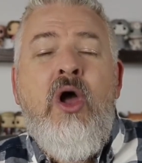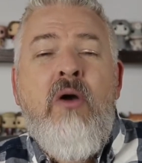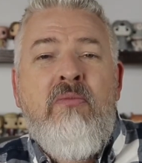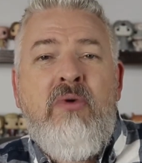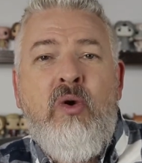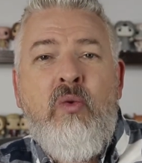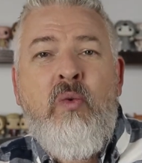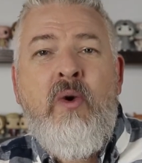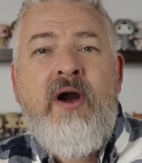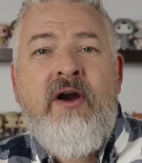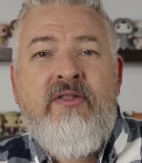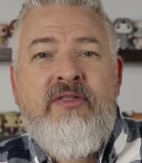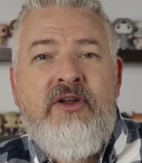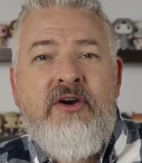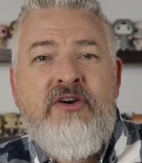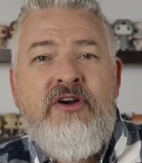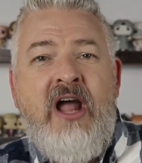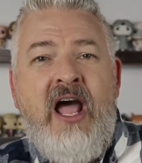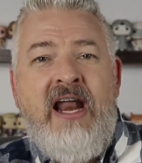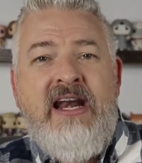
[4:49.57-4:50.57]
but where
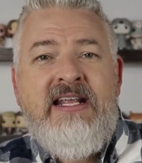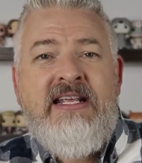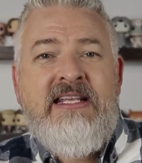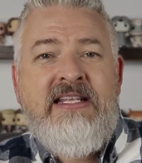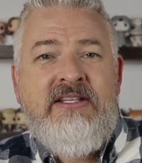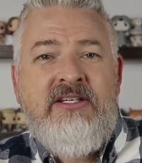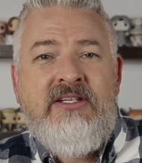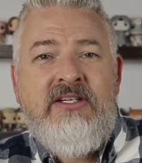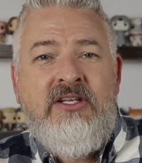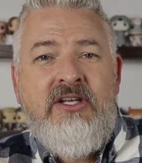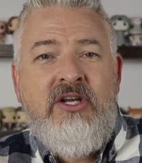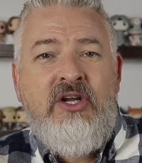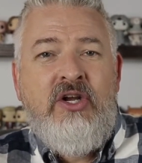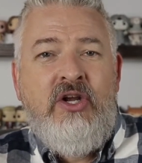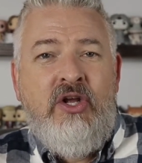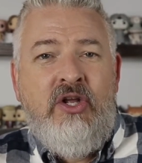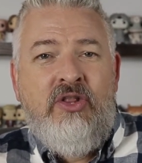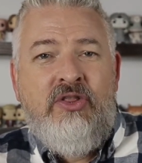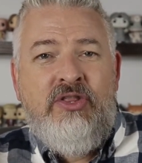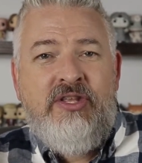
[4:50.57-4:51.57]
they're not in
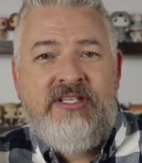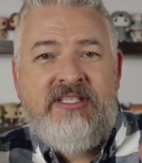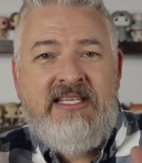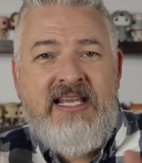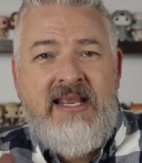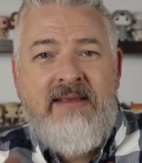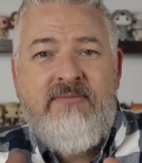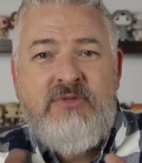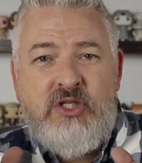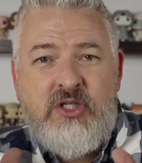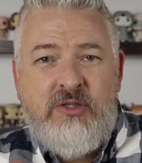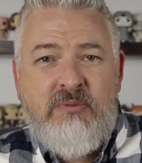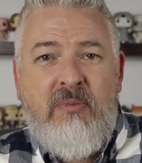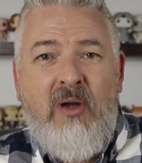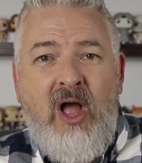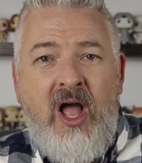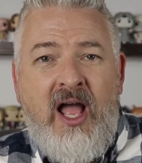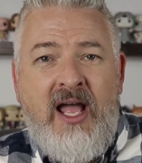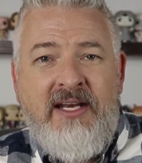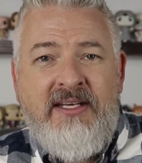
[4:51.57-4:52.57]
the same
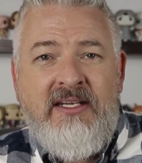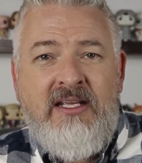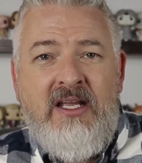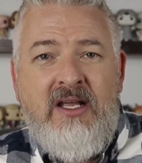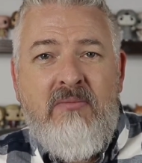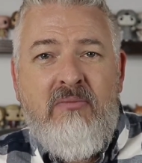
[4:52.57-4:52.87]
spot,